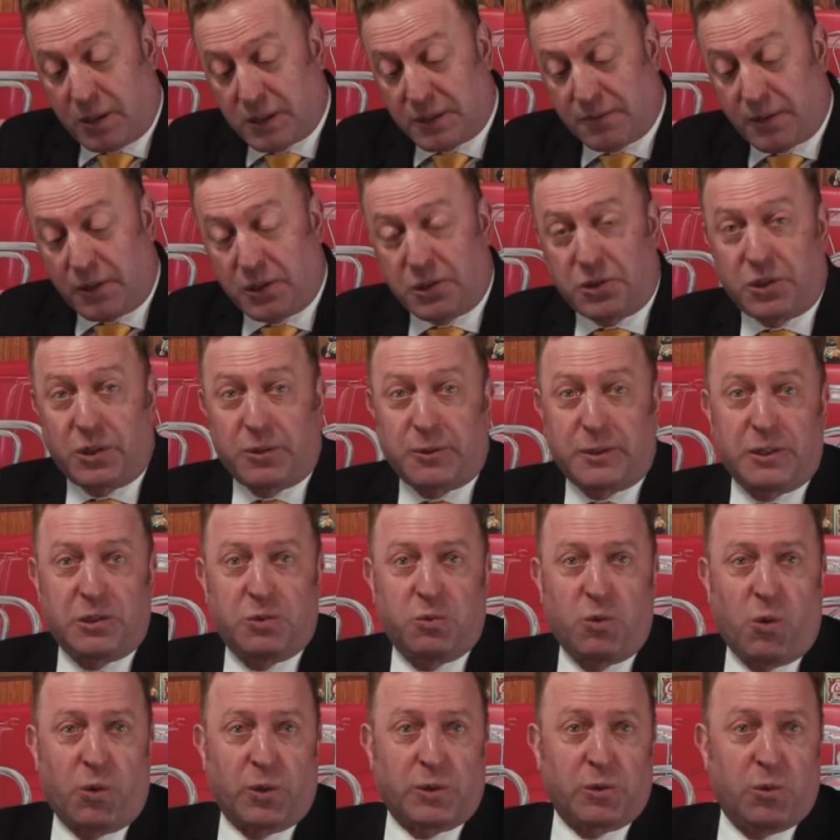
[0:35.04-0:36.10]
part of our
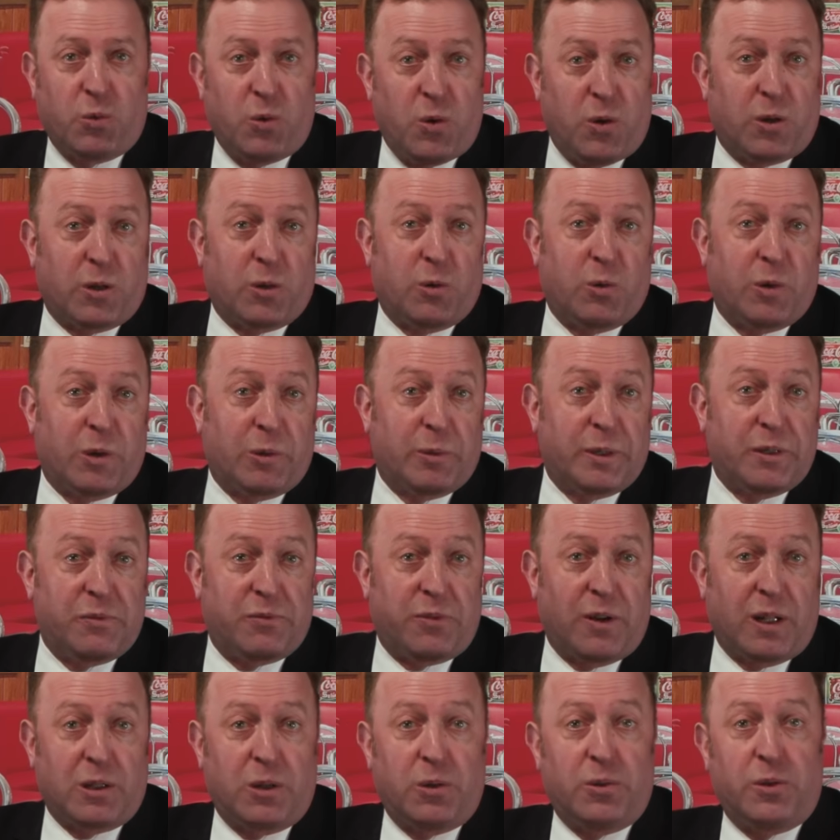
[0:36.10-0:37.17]
series War to War, where we
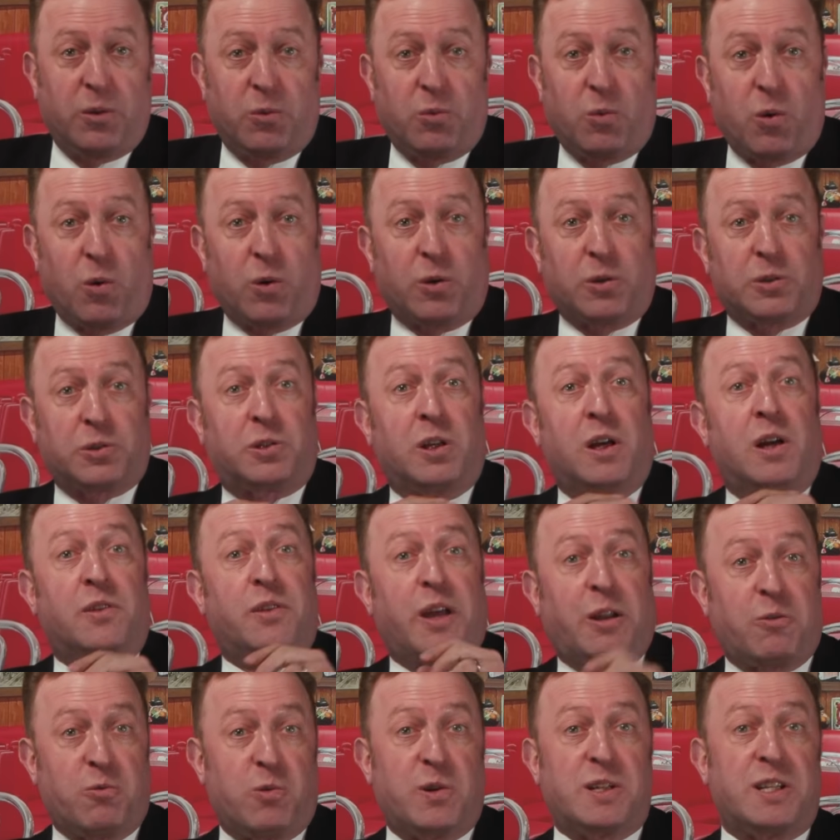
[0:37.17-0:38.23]
follow the wars
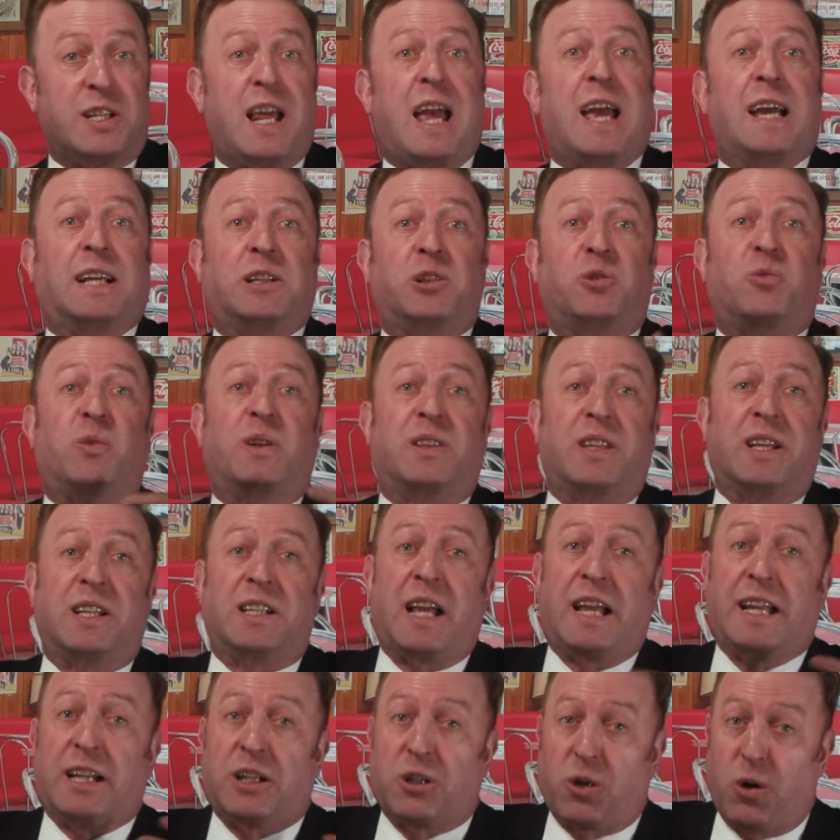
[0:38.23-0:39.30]
that wouldn't end
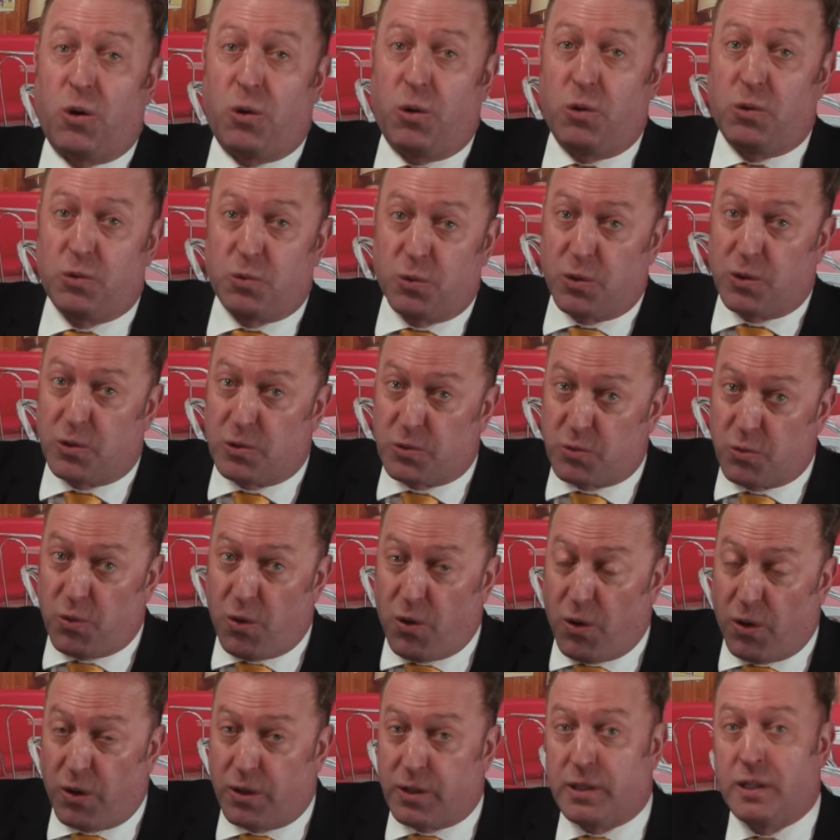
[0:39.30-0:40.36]
within a Cold World
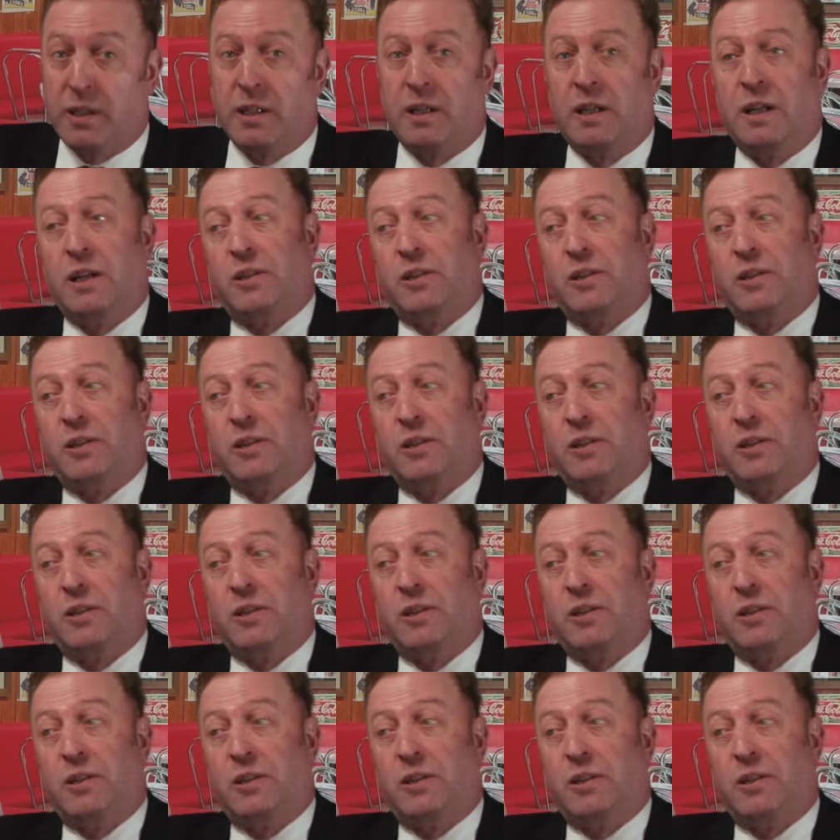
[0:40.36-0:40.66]
War,